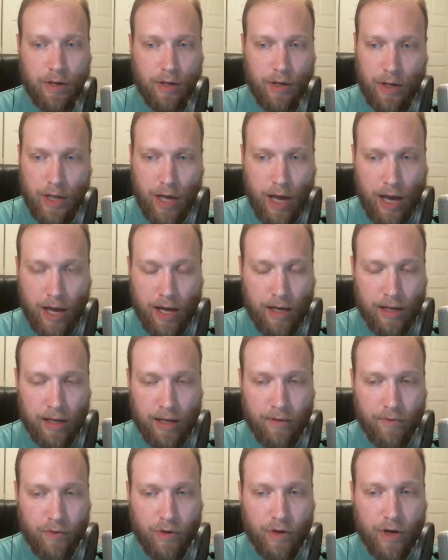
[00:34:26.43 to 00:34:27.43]
yeah,
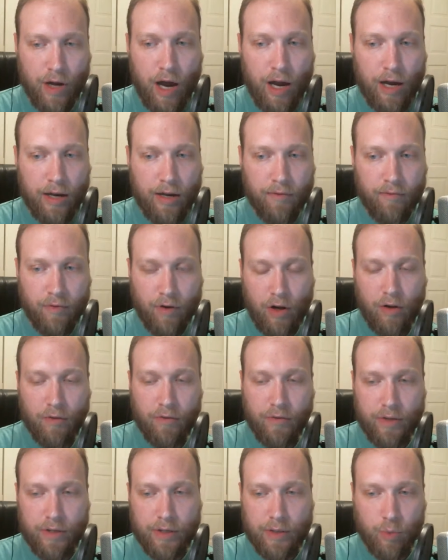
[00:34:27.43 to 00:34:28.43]
if you're not
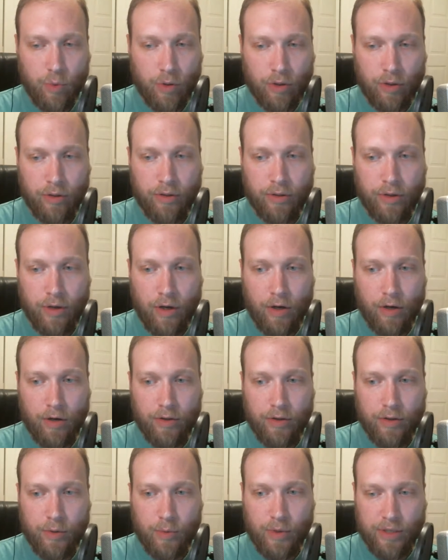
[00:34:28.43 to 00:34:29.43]
involved in this world,
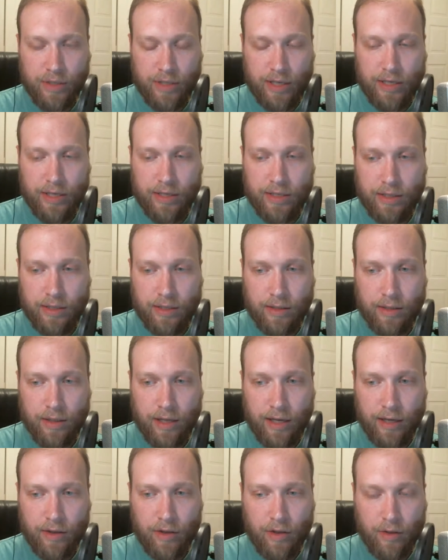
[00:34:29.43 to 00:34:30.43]
do you exist?
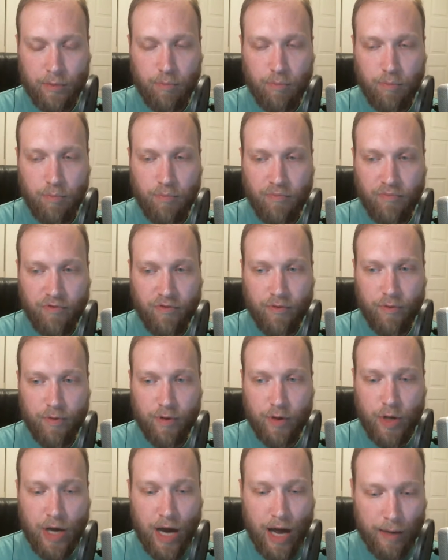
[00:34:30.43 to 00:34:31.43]
Like
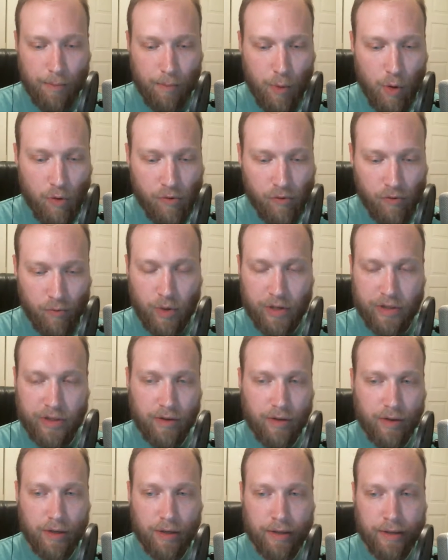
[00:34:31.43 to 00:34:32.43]
you got to move with
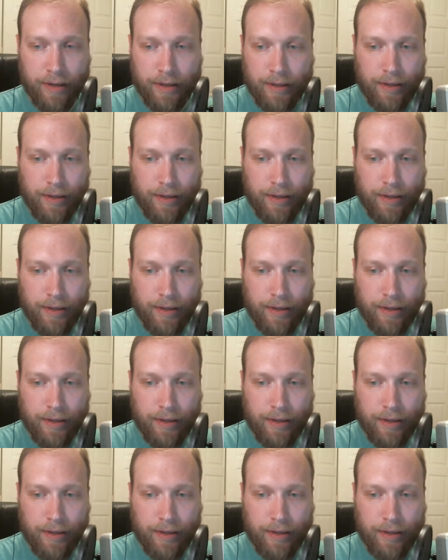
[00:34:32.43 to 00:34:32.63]
the